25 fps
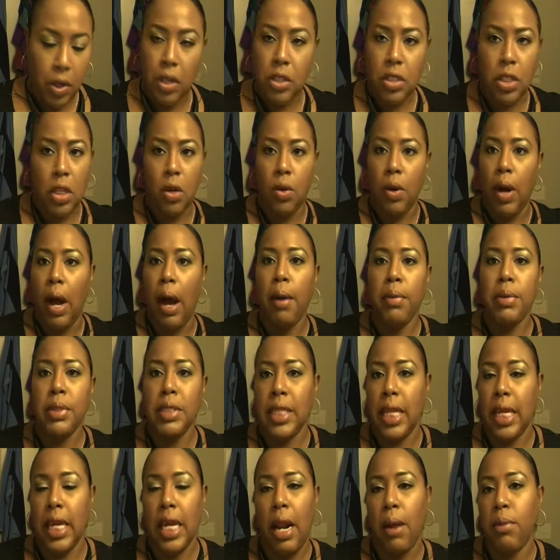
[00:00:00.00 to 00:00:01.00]
So I was
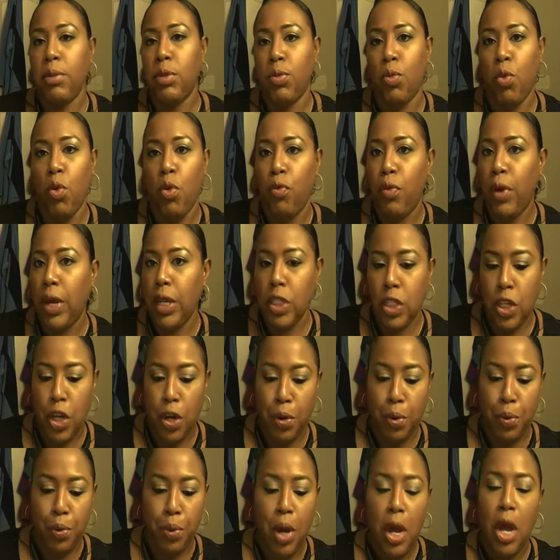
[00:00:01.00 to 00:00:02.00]
thinking I was more red
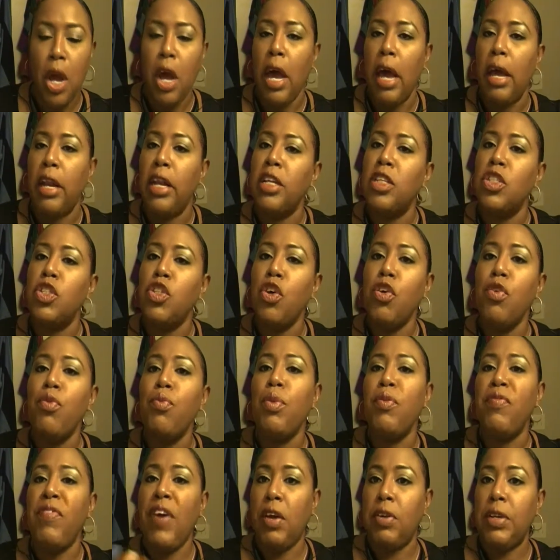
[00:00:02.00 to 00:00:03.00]
tone. And in
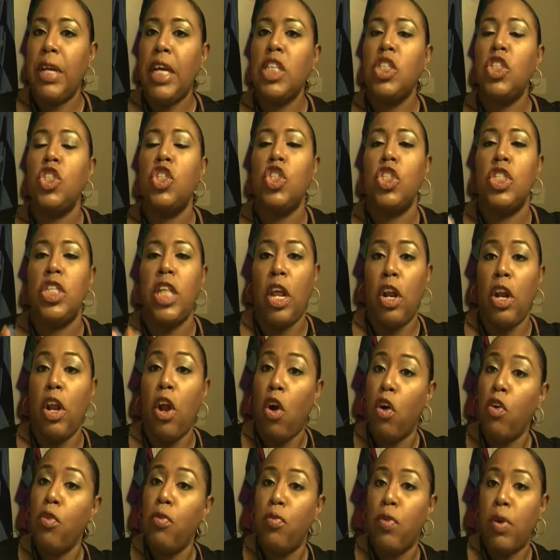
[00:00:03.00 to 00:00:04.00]
certain foundations that
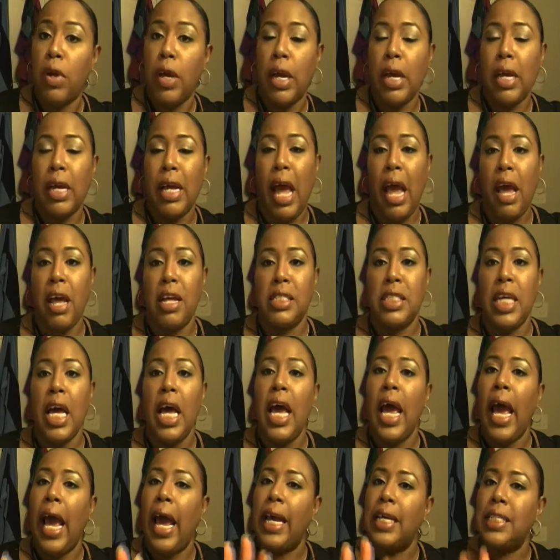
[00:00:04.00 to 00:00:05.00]
has
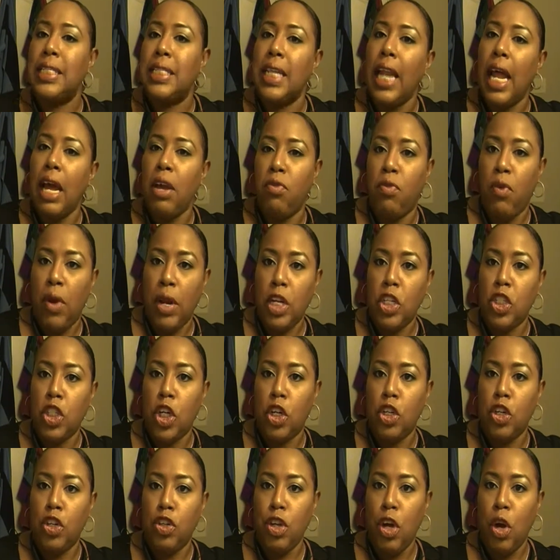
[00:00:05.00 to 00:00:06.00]
a slight reddish
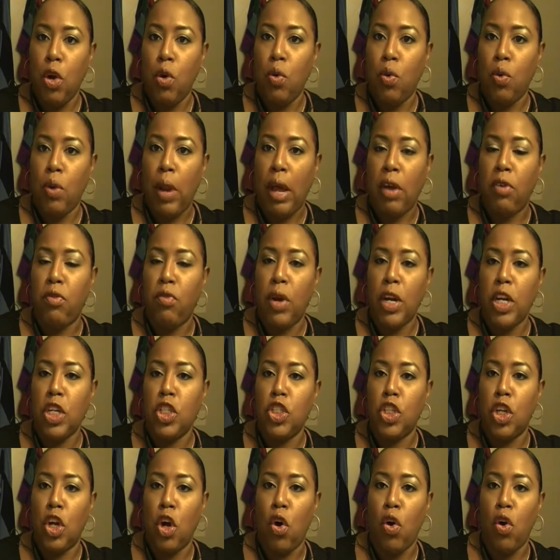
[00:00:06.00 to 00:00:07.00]
undertone, like
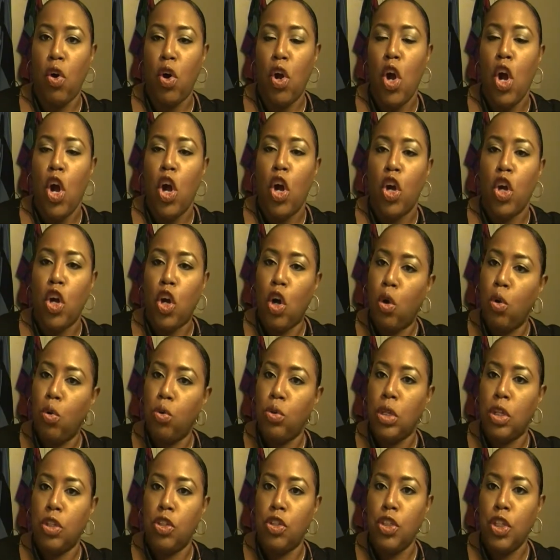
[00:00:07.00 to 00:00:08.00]
reddish
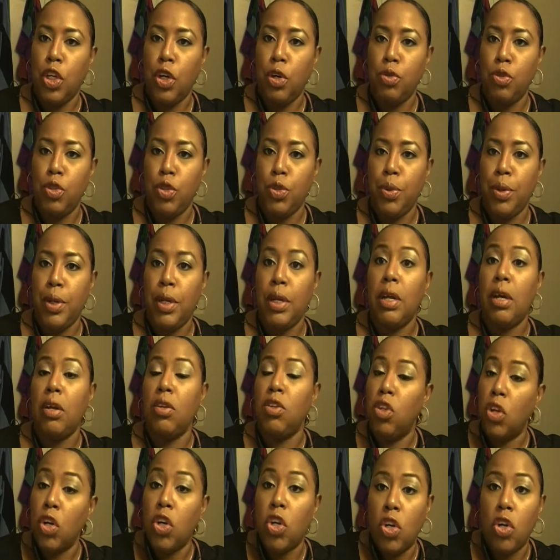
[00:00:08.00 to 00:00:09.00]
gold undertone to it,
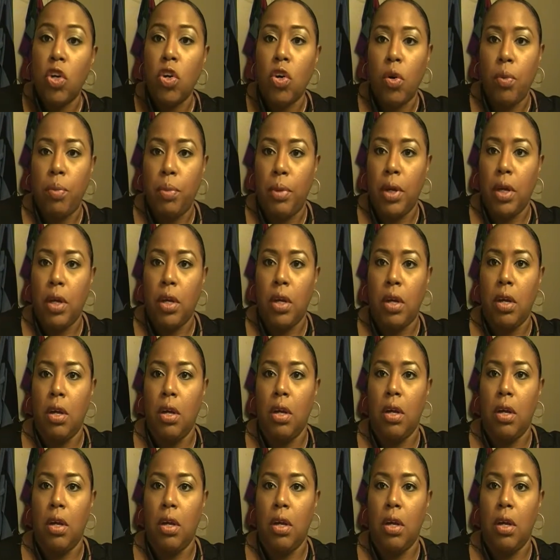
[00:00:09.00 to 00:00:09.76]
look good on me.